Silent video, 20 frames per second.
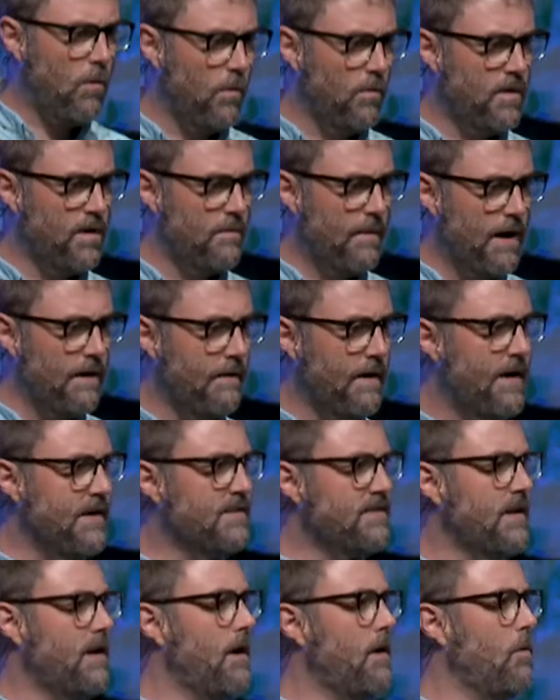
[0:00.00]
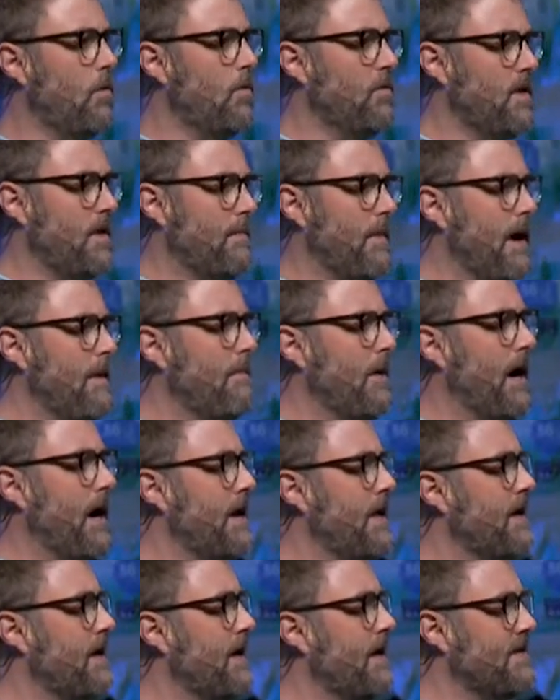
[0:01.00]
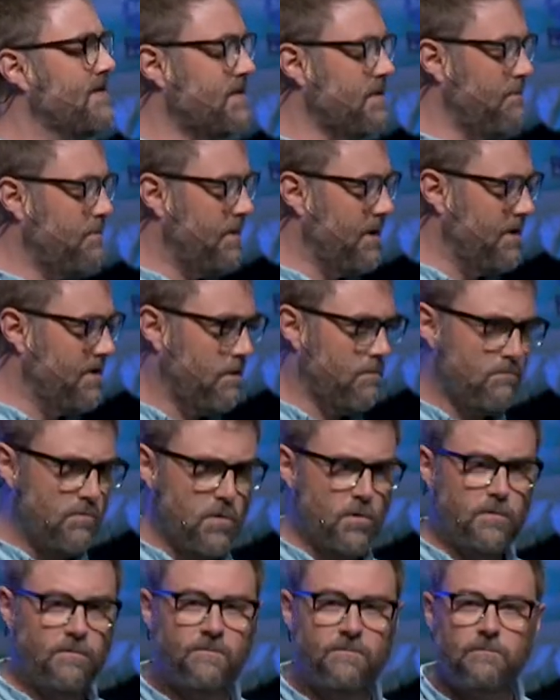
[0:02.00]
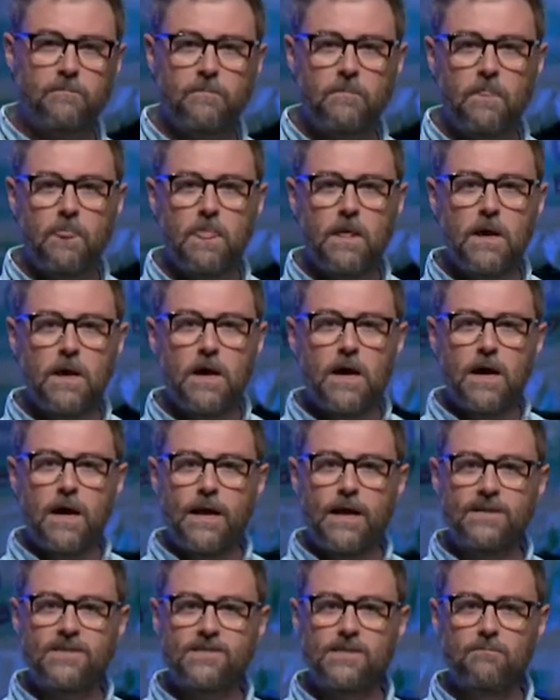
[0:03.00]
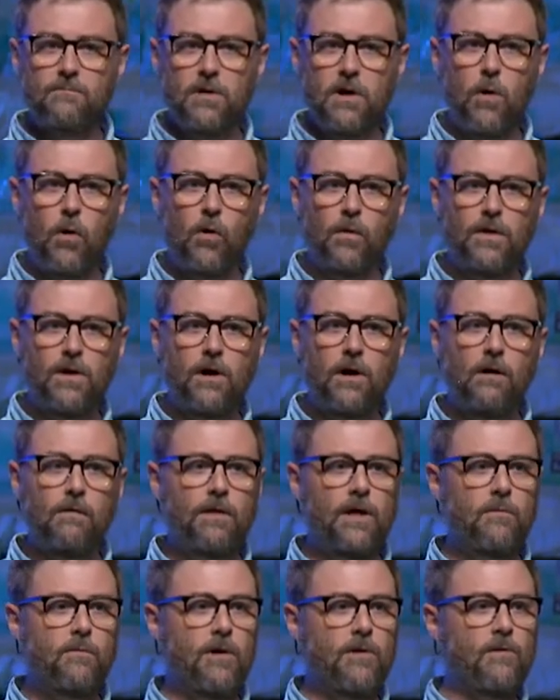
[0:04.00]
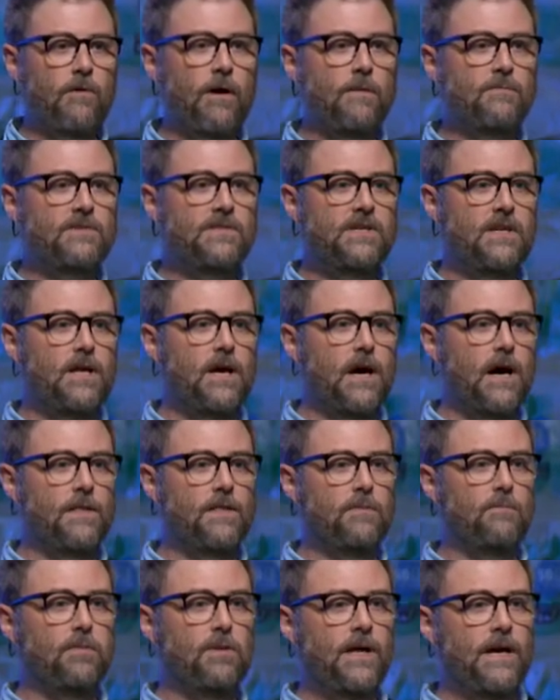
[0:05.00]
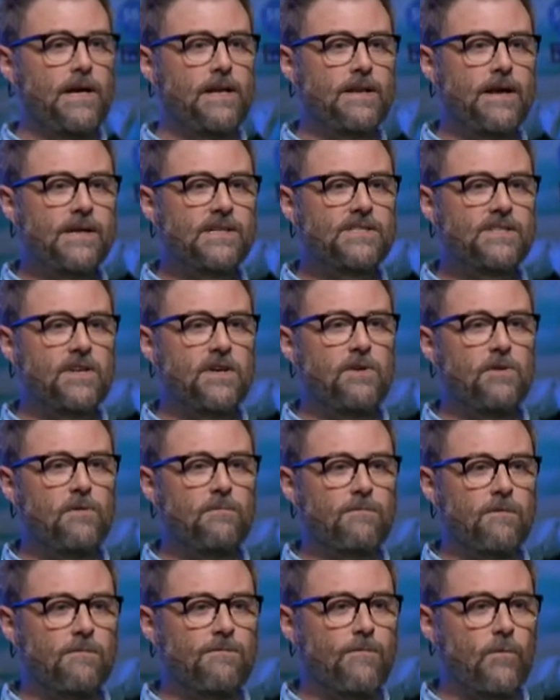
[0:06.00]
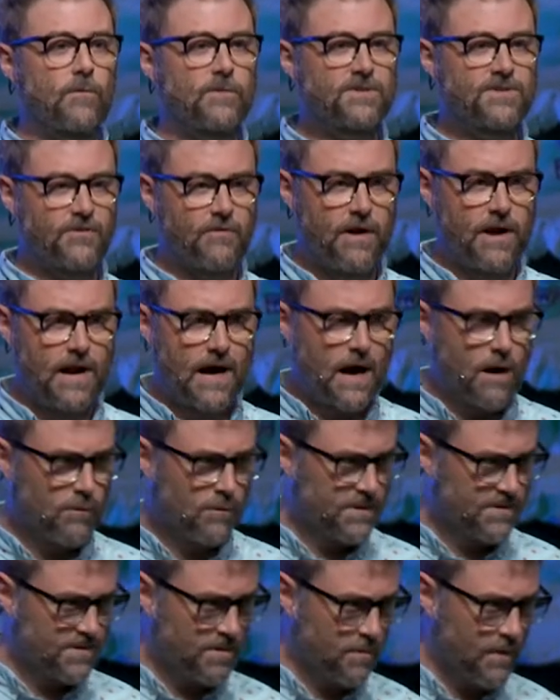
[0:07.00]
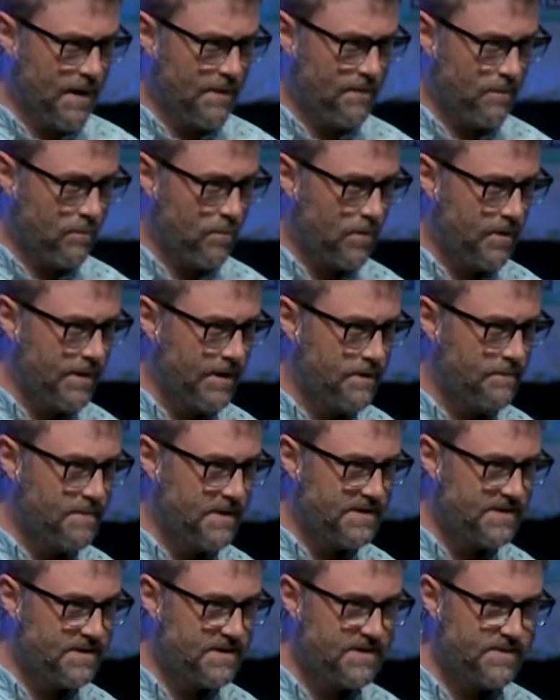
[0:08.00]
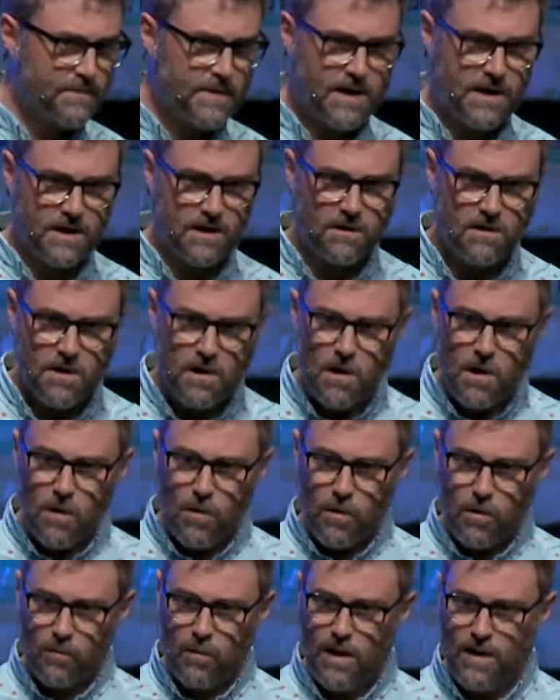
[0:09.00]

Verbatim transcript: hold in my legs, and I hold in my body, and I simply don't move. And I simply hold it all in, whether I'm sitting on the plane next to you for four straight hours, or whether we're in a business meeting, or